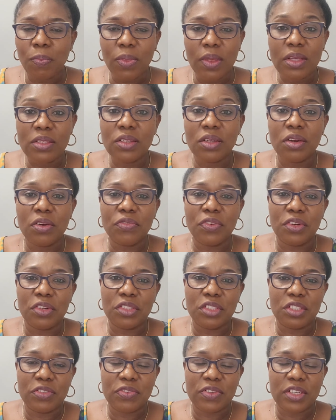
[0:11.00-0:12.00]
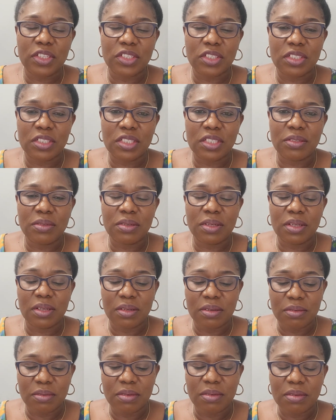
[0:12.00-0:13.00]
turn off your notification
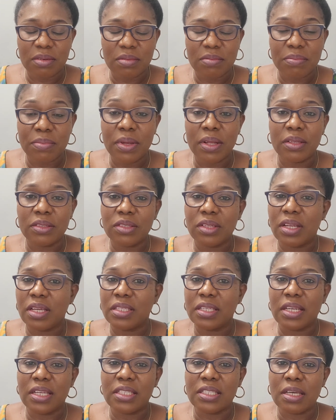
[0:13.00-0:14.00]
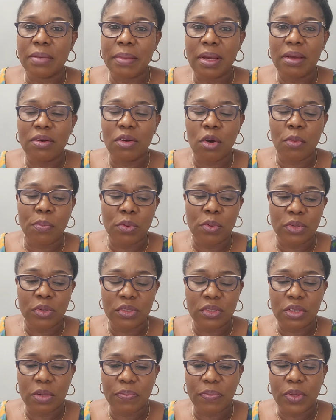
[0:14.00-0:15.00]
bell so that anytime I upload
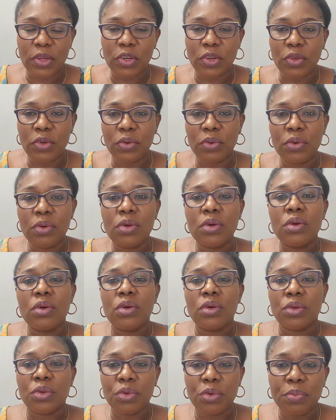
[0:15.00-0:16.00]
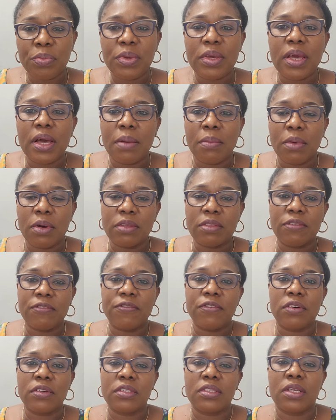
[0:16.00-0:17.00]
something new, you'll be among the
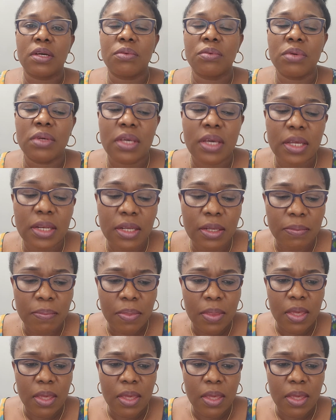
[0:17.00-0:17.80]
first that will get it.